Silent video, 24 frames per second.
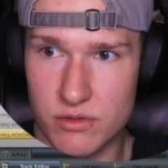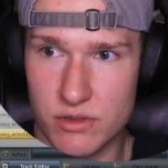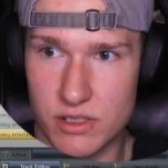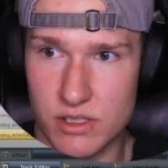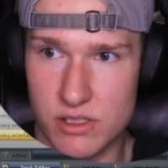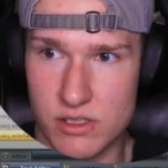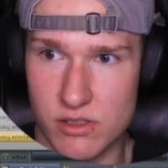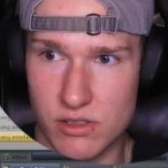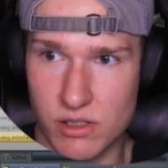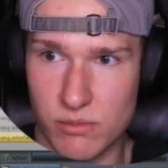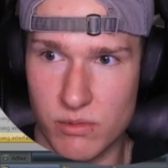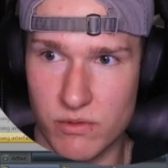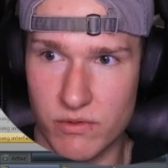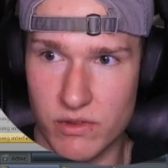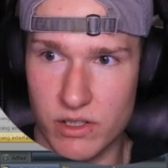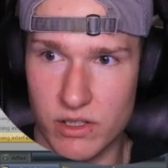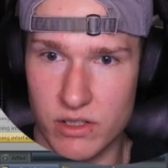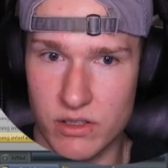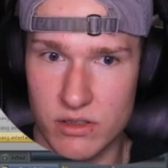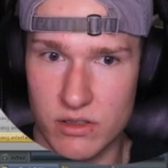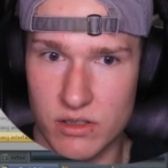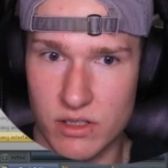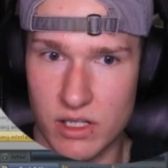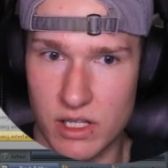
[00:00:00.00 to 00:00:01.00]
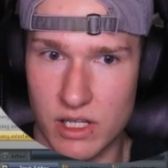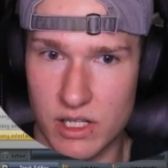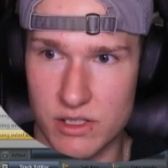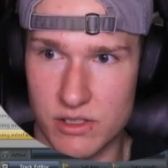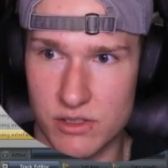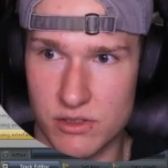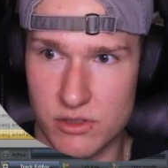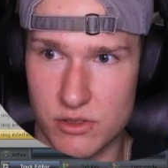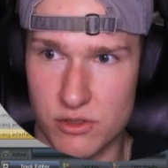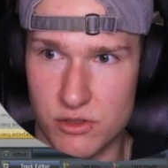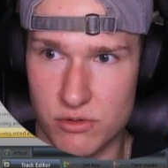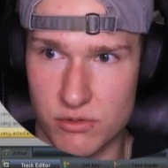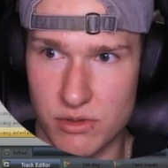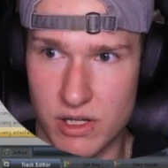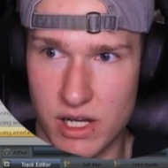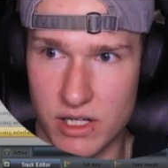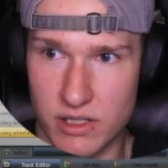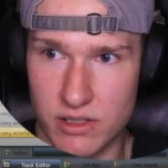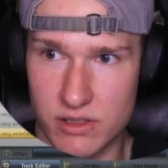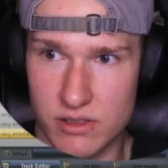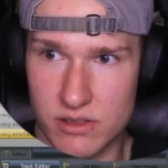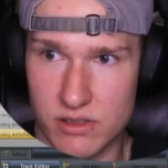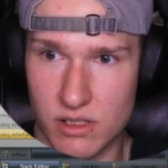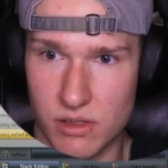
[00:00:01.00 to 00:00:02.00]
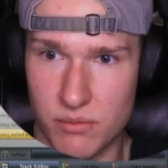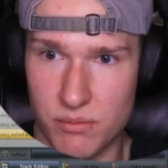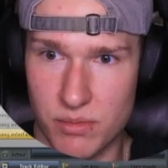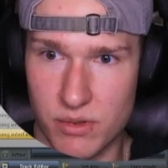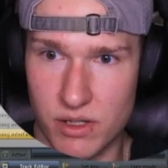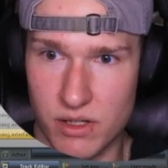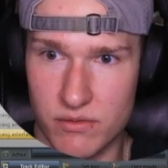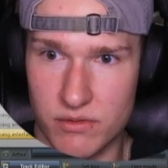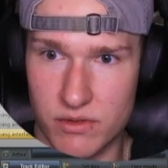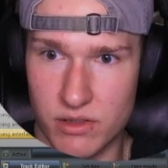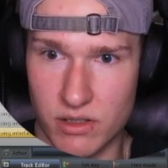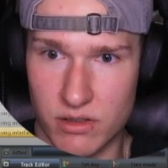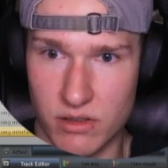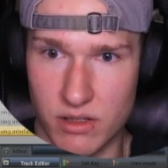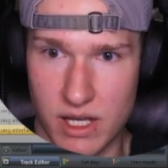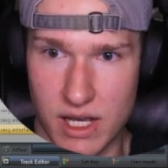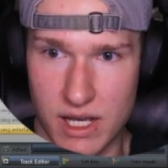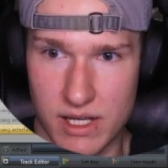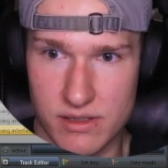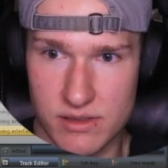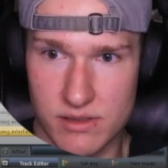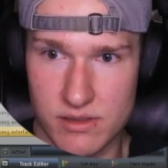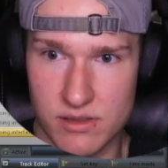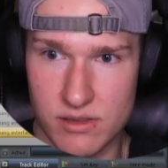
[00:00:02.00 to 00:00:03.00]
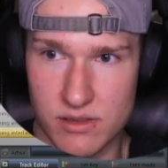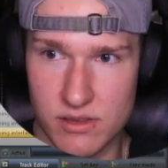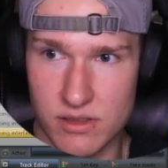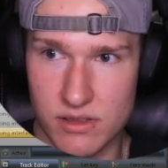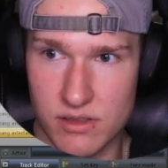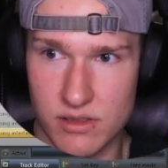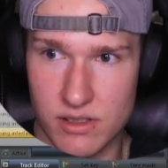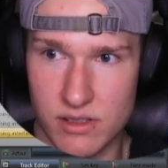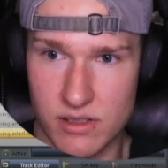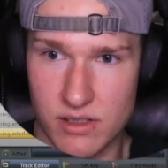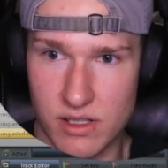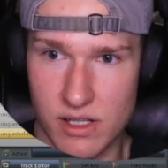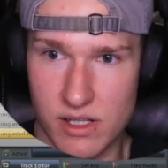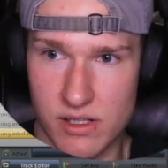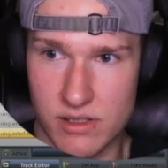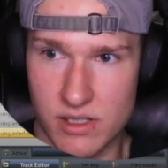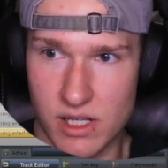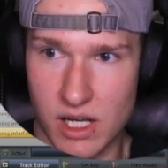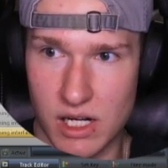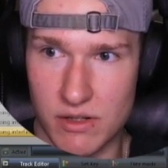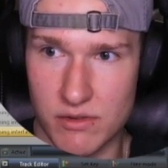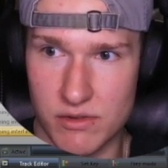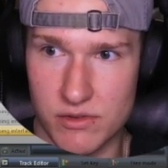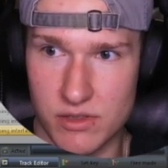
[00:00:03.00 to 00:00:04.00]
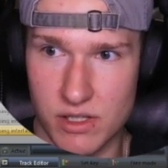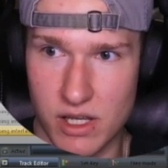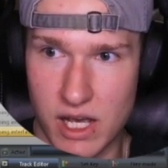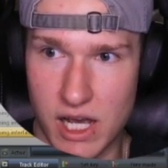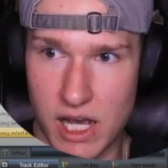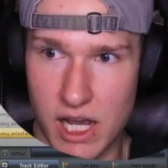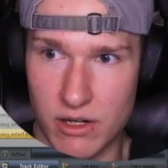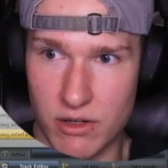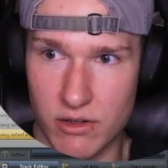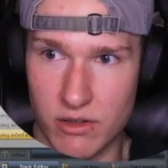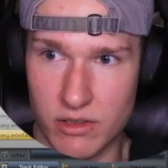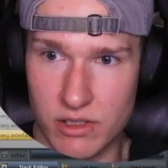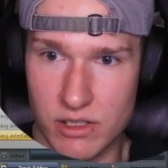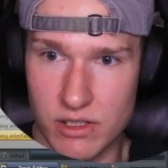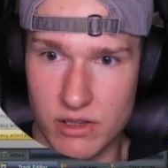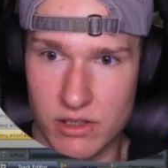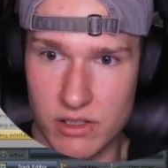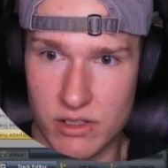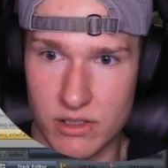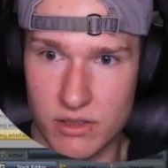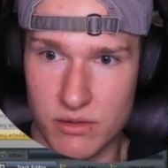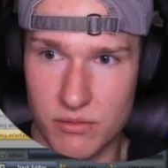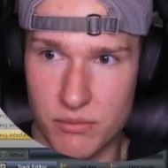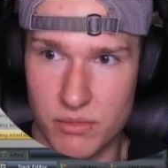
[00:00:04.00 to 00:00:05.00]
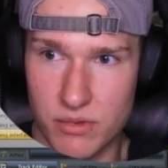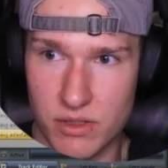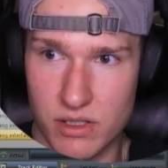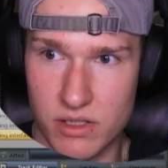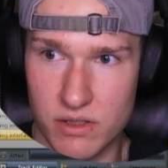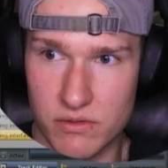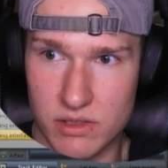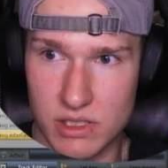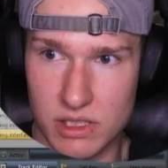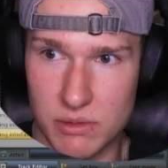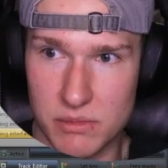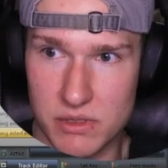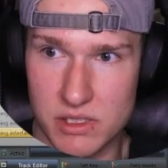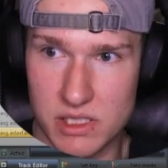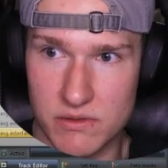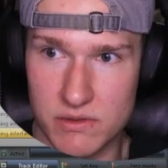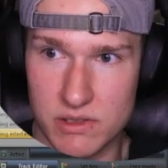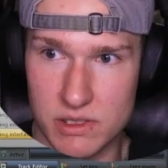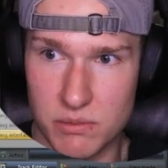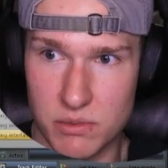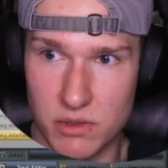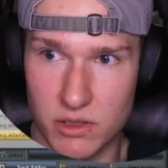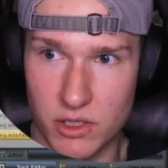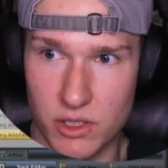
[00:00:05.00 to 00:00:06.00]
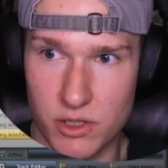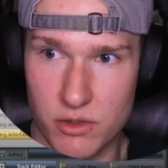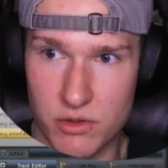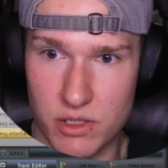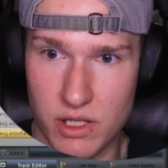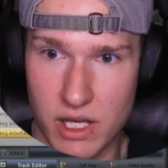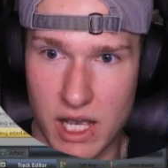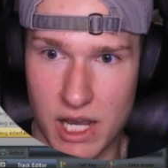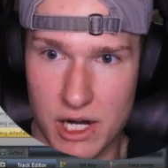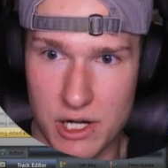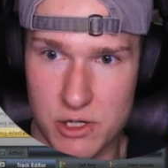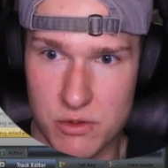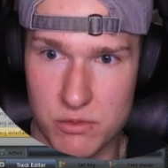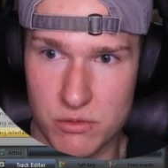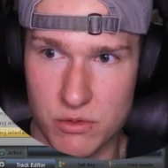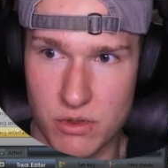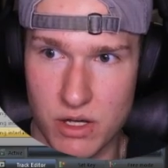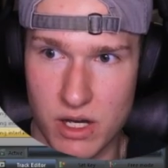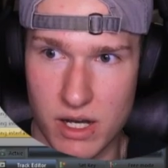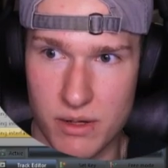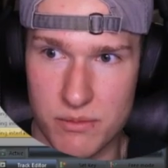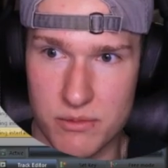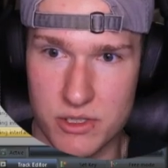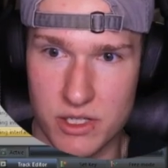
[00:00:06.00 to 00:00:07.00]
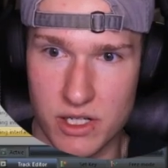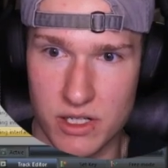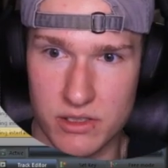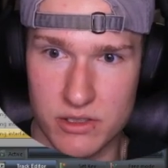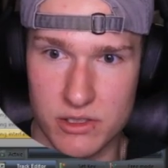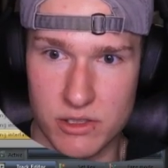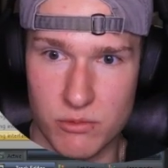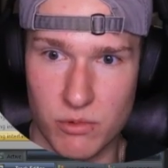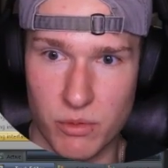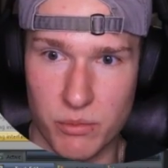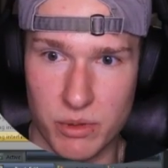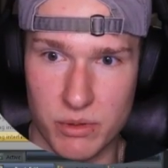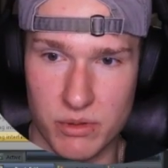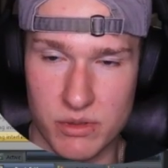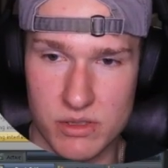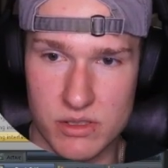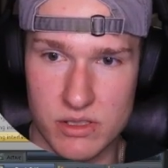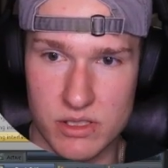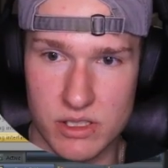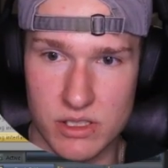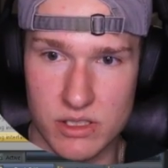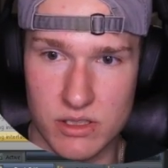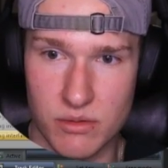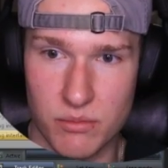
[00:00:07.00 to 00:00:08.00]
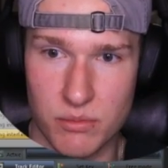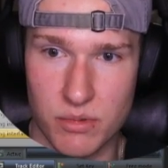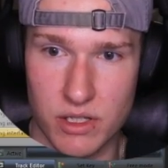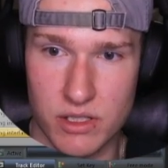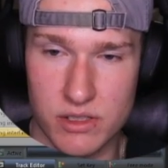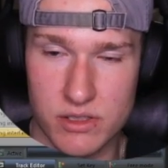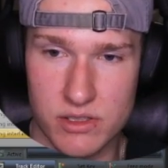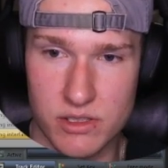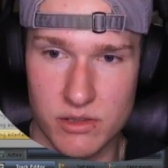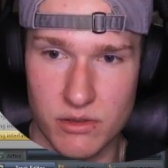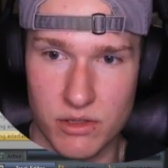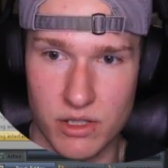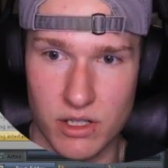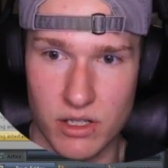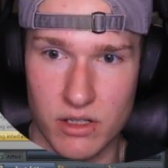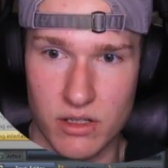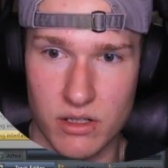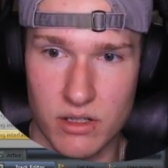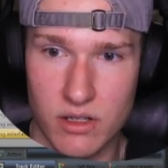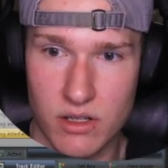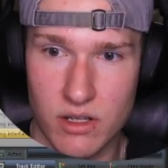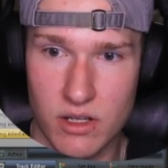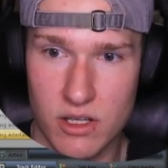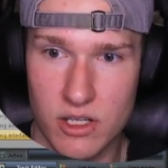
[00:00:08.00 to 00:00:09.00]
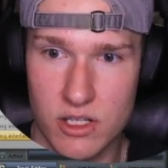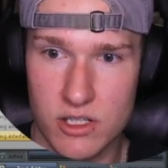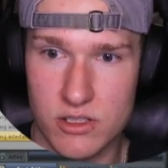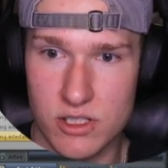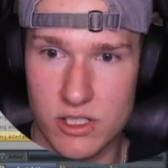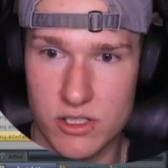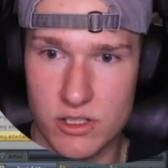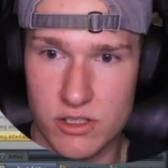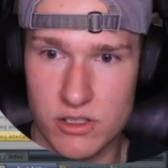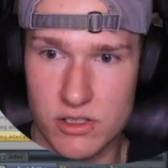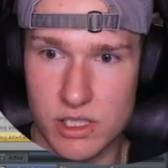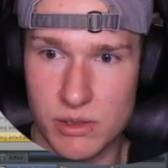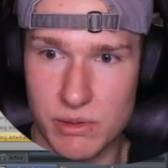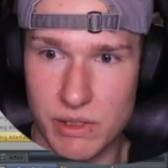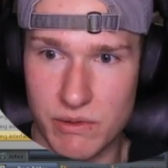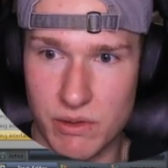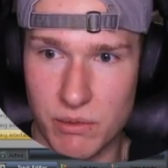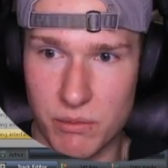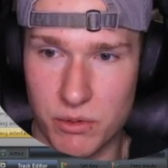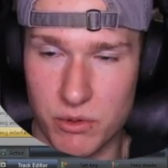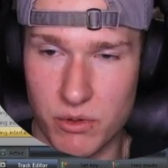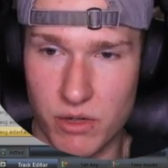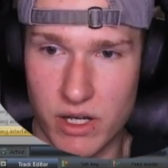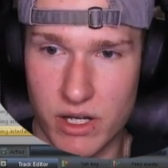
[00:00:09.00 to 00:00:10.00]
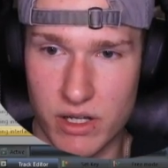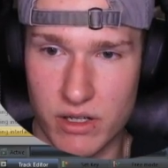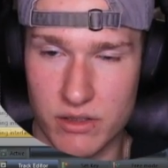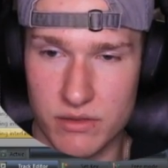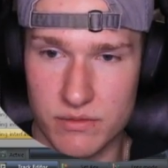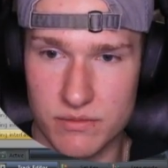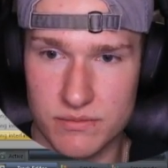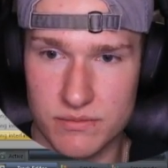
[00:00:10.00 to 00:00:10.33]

is just come over here and just drag this above the glass. It's kind of just a hierarchy thing, but if the emissive is below the actual object, you won't be able to see it, but it's still there. So as you can see, we have our blue ion,